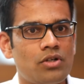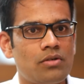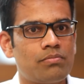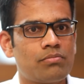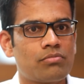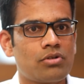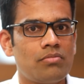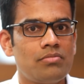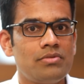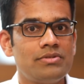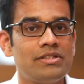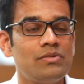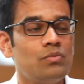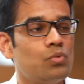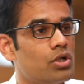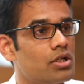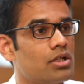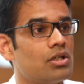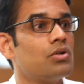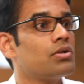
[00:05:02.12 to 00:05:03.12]
what problems in
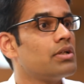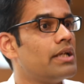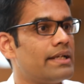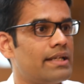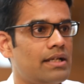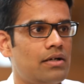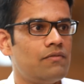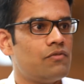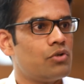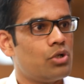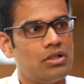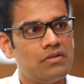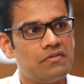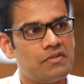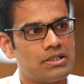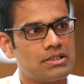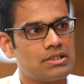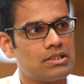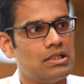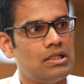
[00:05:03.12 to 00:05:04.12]
work look like now for all of
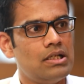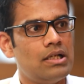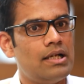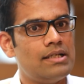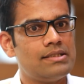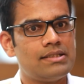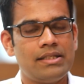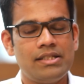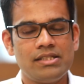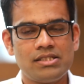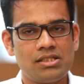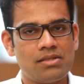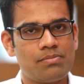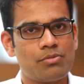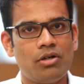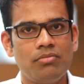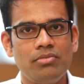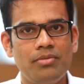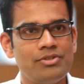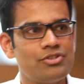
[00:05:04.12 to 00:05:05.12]
us. is that this is a
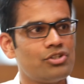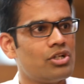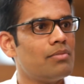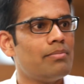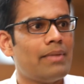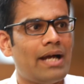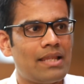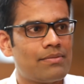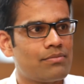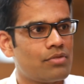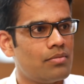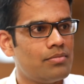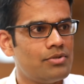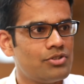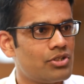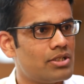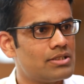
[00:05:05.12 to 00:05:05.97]
problem. It's not a math problem. It's